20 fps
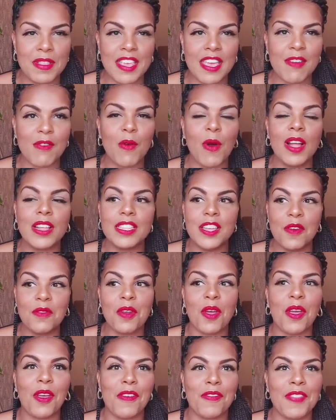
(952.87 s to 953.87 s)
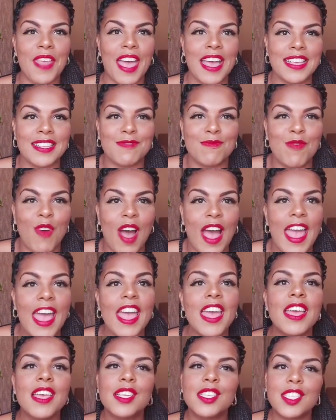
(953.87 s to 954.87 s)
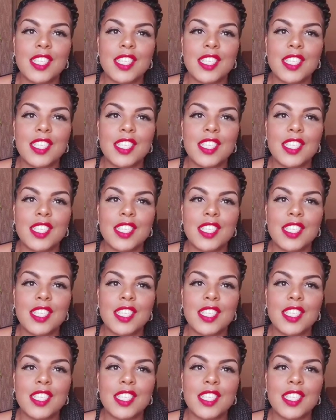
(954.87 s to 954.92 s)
material. I don't know if that is right.